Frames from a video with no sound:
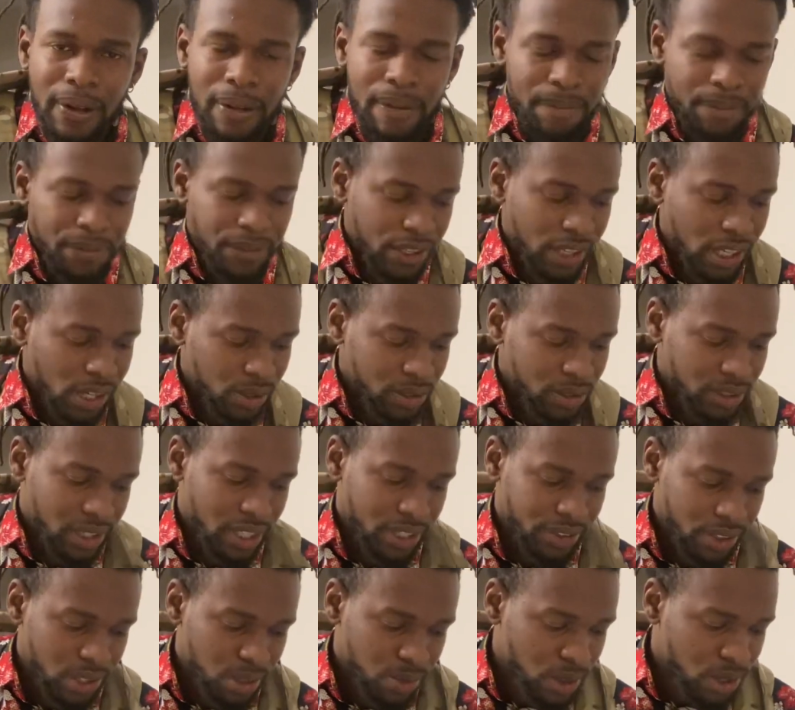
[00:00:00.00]
There's
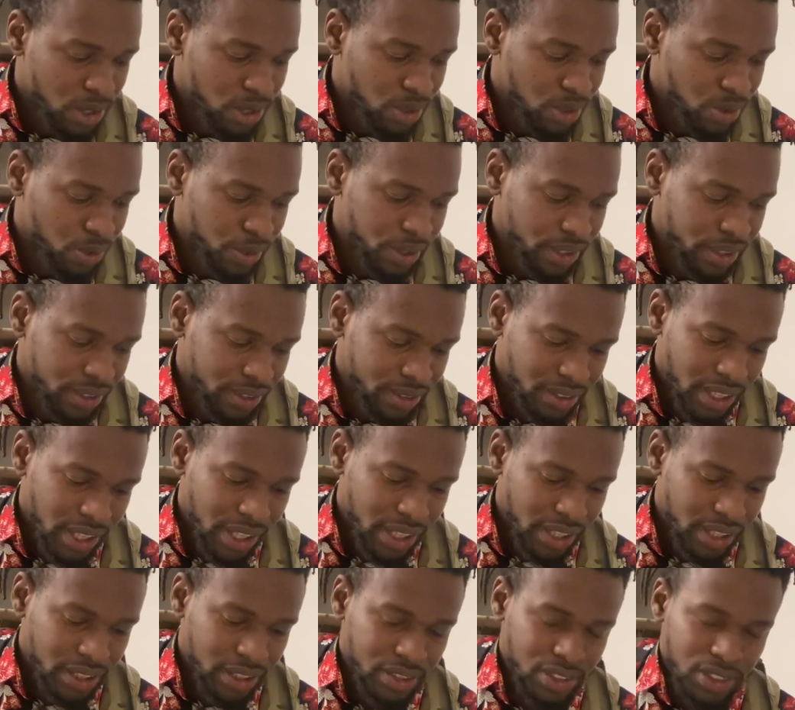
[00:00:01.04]
nothing wrong with
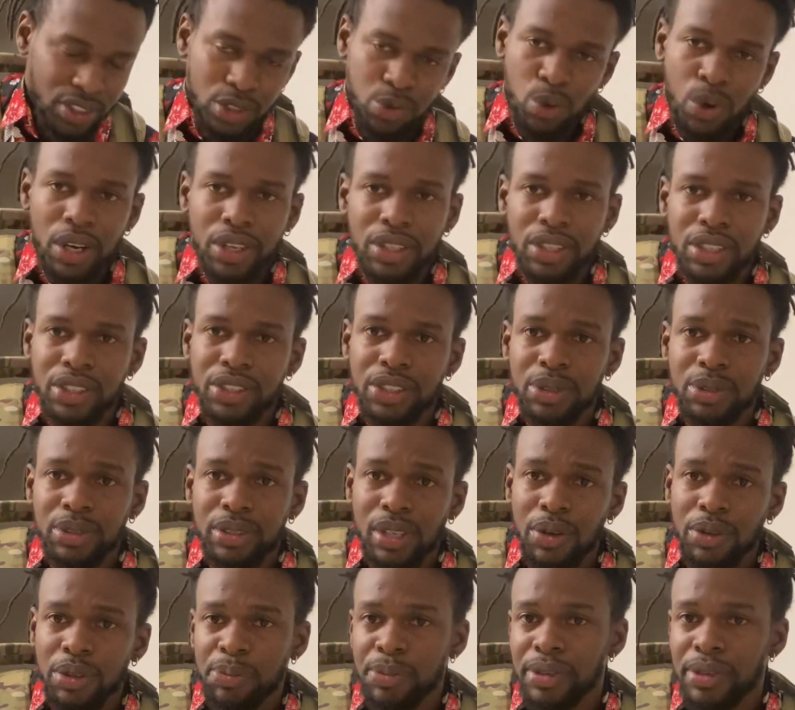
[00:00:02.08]
just wanting to do
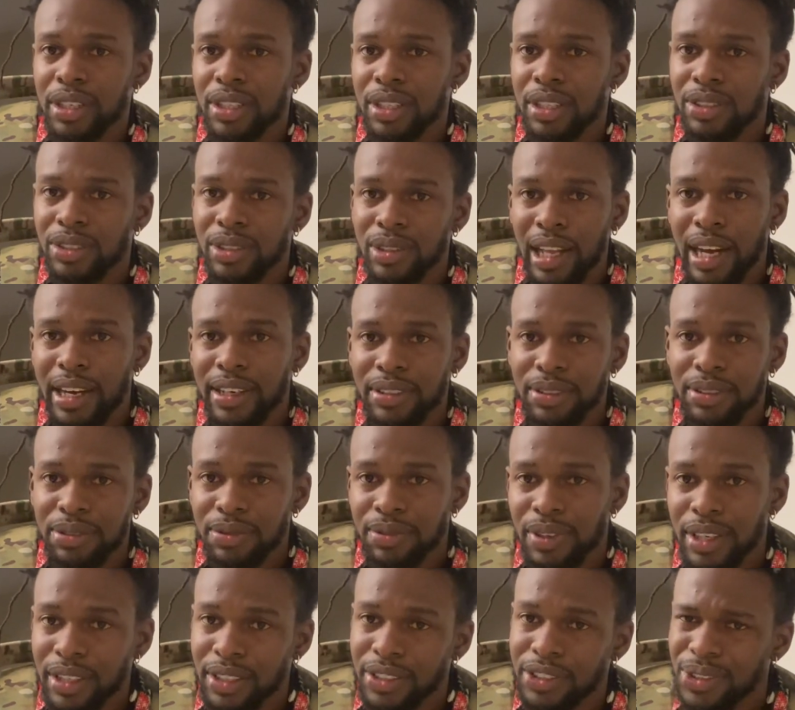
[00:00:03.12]
something because you like to
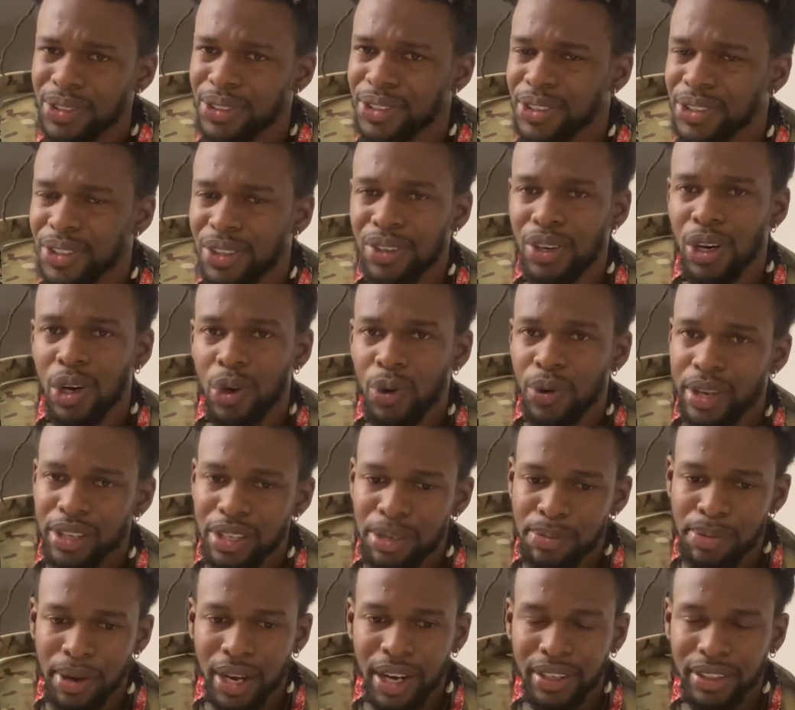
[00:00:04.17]
fucking do it. You don't owe
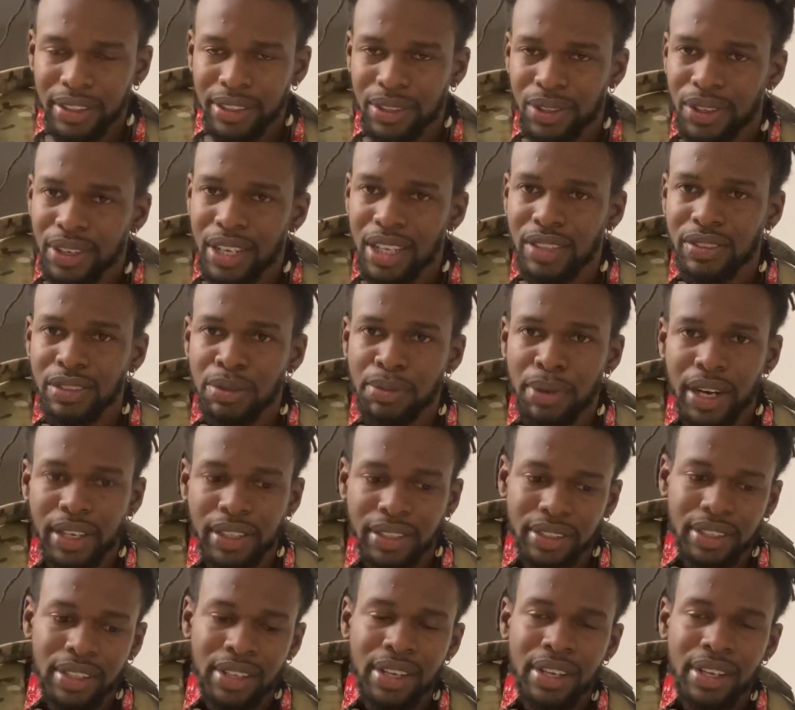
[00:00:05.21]
anybody or everybody